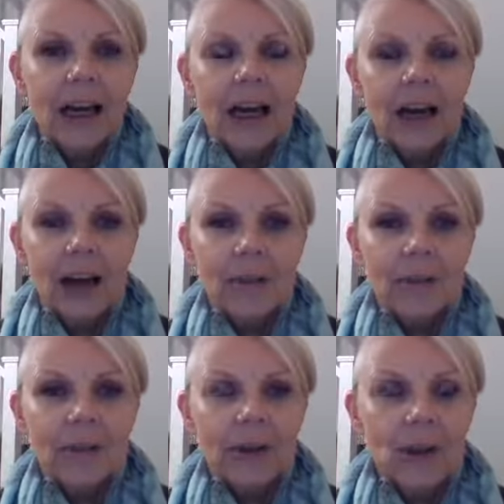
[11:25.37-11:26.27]

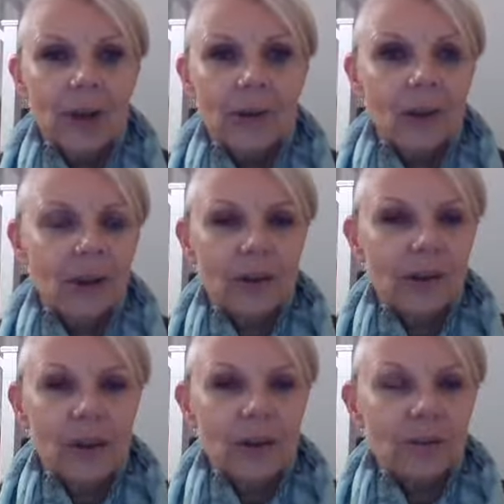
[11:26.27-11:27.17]
you know,
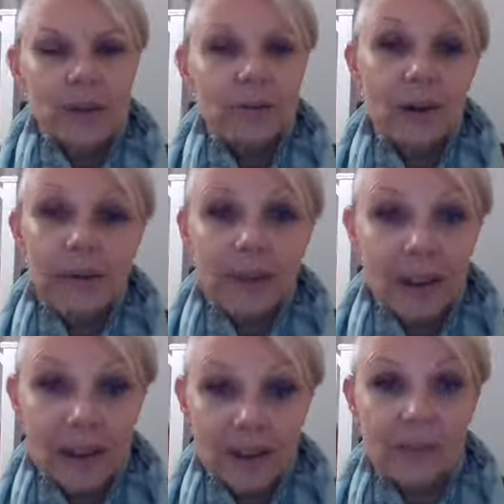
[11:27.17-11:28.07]
the if there is
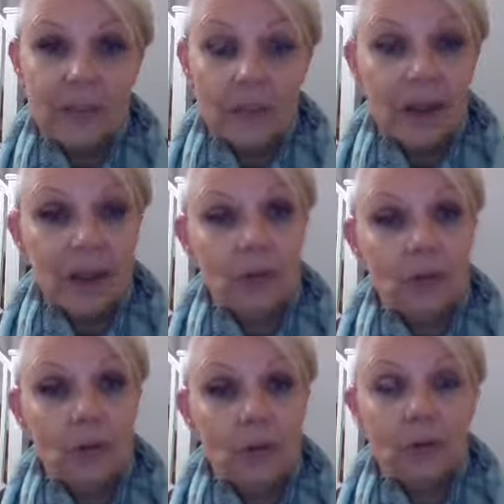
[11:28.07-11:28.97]
any excitement in
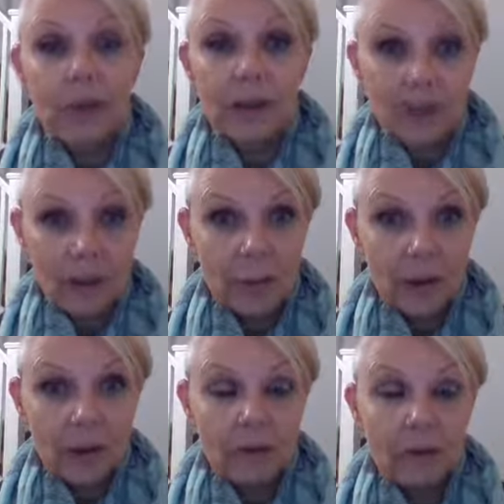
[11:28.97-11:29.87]
school, the
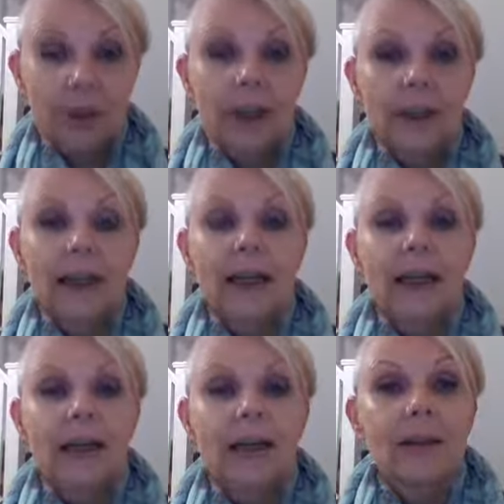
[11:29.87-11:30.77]
excitement of
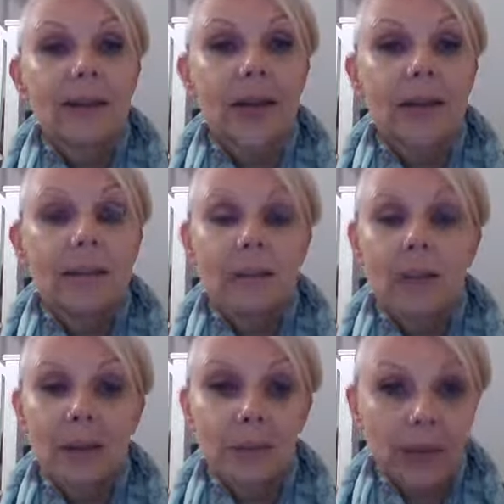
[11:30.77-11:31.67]
learning, they
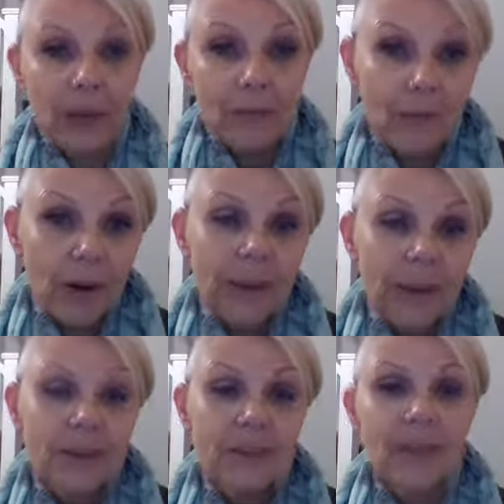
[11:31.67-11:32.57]
being with their
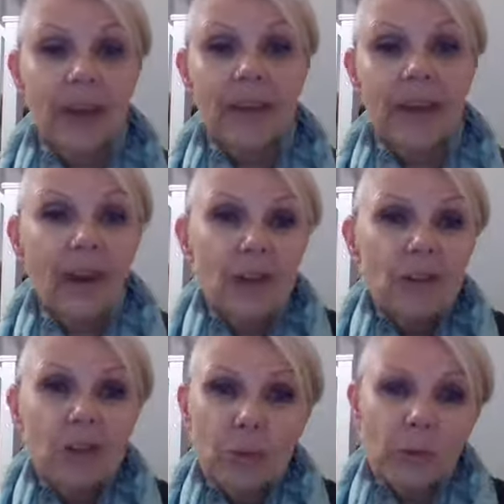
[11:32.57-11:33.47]
friends, and they kind
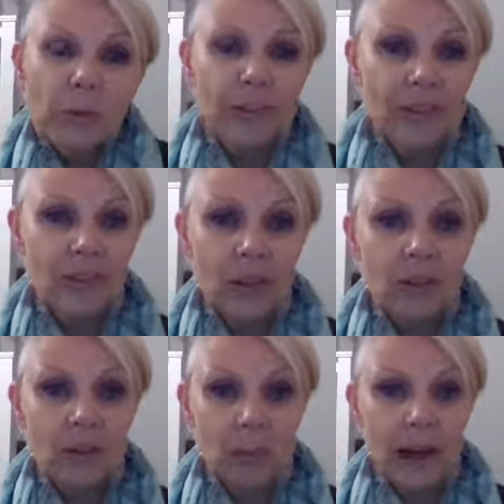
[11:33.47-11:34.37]
of just want to fit in
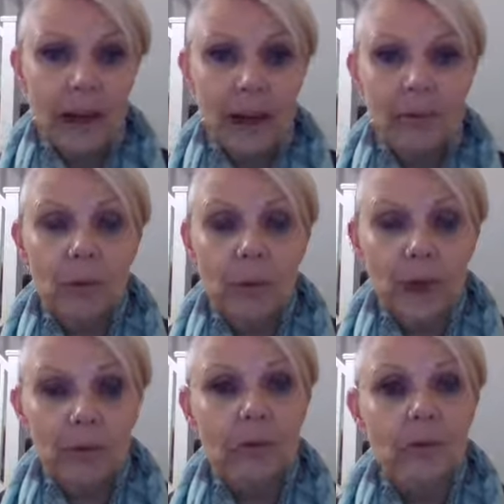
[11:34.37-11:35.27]
and do what everyone
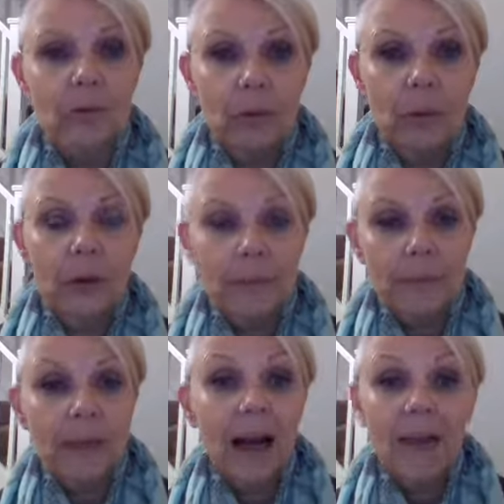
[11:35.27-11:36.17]
else is doing,
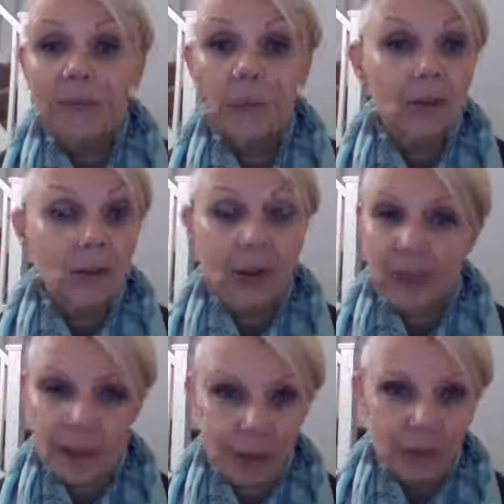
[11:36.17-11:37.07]
as much
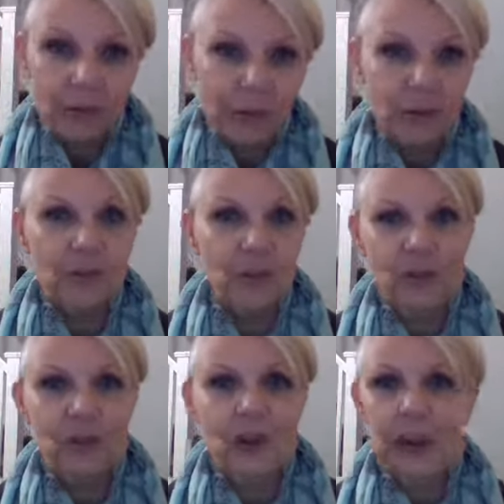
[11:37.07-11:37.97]
as any of us
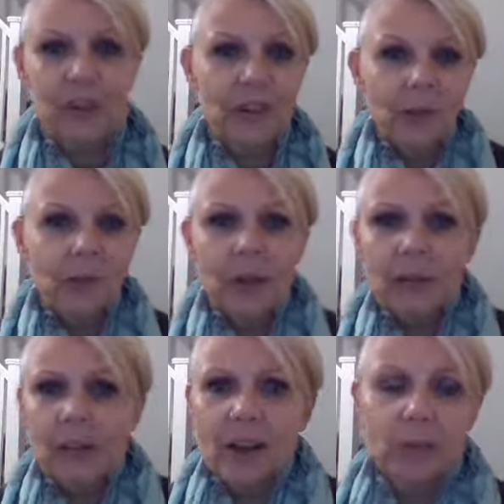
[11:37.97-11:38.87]
do. Like I said, we all
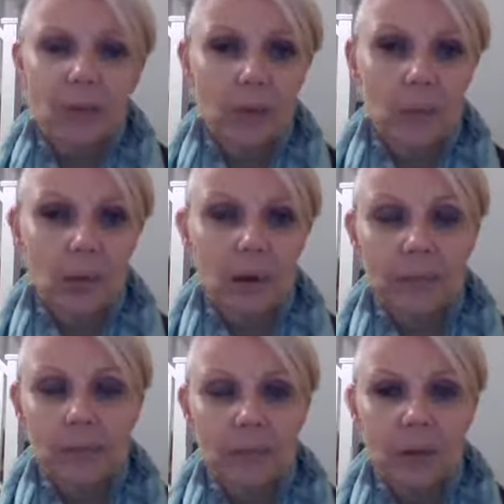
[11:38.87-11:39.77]
have days we don't want to
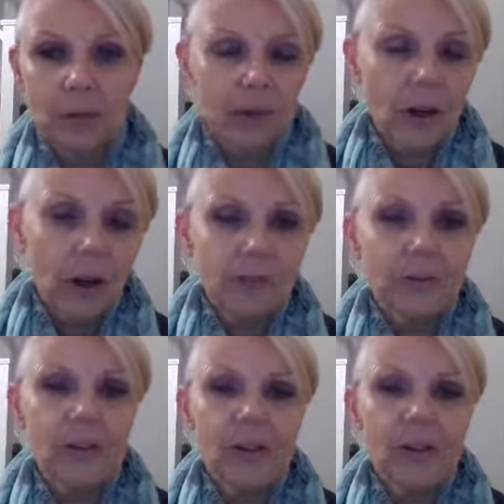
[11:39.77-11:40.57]
do stuff.